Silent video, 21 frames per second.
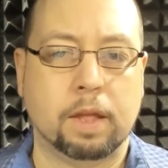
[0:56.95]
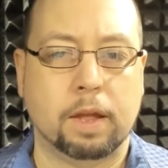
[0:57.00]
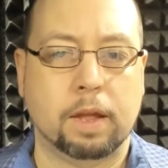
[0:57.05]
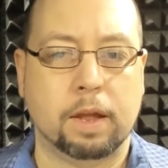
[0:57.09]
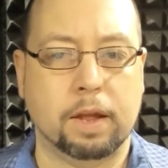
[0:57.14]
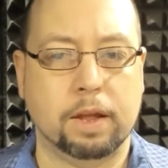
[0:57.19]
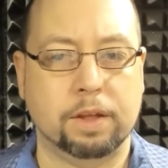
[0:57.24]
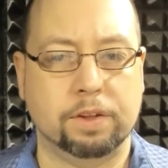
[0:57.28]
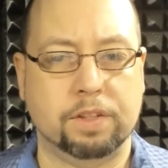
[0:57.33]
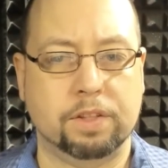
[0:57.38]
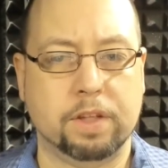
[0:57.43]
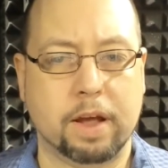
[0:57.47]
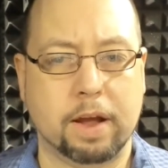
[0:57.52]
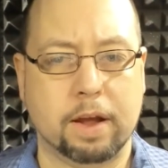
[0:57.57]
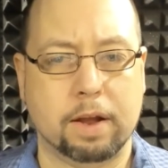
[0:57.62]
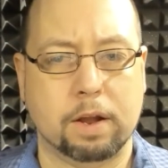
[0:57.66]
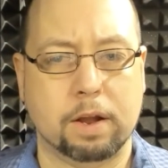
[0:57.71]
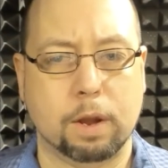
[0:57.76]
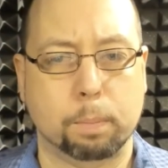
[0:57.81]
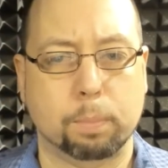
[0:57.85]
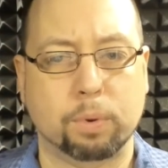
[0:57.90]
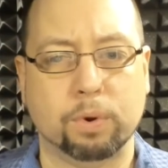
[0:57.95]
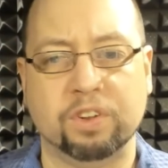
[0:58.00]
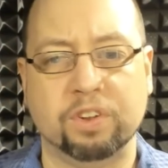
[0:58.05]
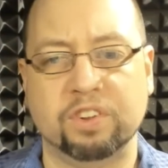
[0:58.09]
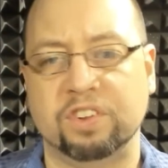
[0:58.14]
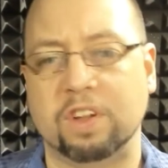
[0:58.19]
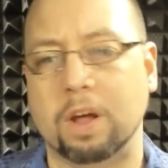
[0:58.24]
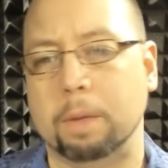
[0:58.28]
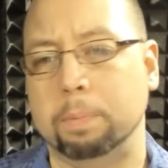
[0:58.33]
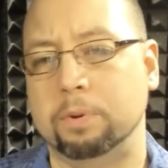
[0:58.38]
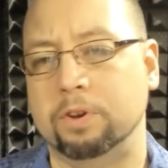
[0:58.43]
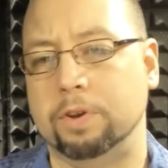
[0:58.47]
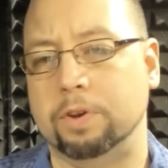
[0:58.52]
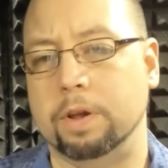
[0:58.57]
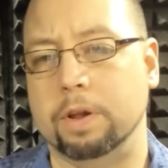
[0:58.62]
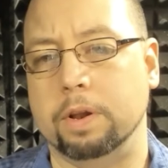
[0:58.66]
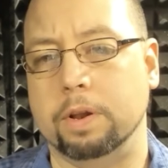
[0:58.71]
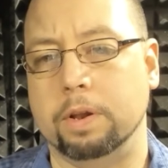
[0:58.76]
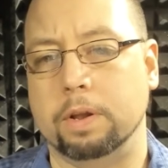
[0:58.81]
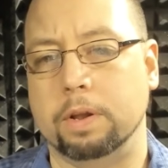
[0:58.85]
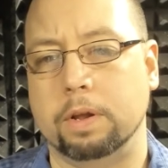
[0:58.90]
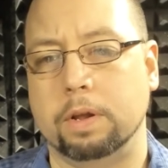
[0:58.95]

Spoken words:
is that perception